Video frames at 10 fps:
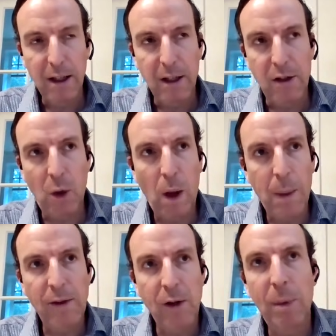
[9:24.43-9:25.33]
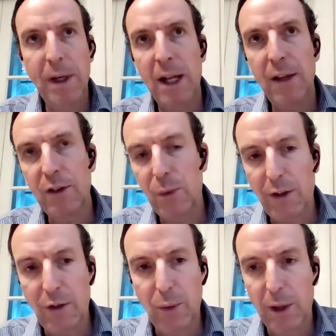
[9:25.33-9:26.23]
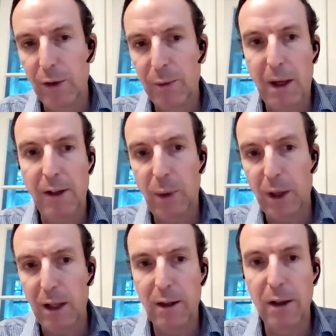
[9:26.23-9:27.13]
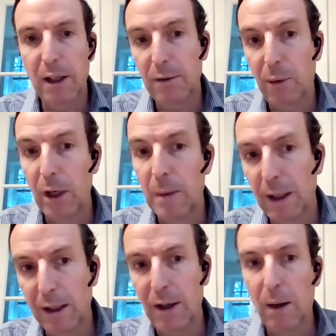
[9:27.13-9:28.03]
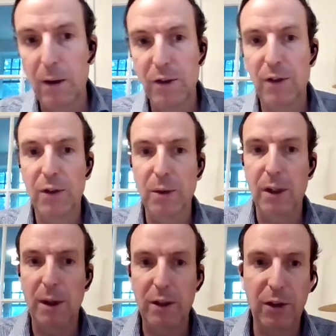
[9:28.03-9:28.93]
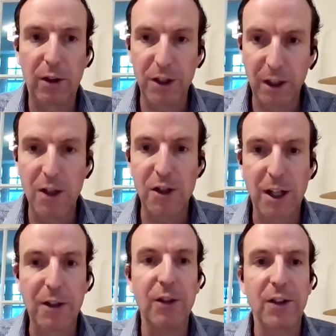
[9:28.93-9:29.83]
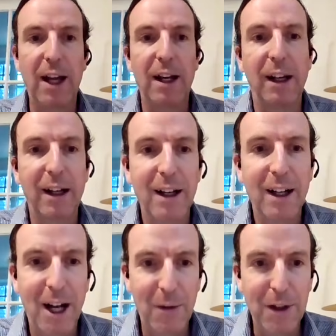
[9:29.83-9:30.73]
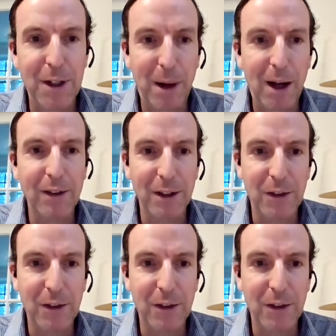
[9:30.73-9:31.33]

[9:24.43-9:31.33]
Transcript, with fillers: You don't want these open-ended situations where you're spending 20, 30, 40 million dollars just to increase your geologic understanding of the deposit.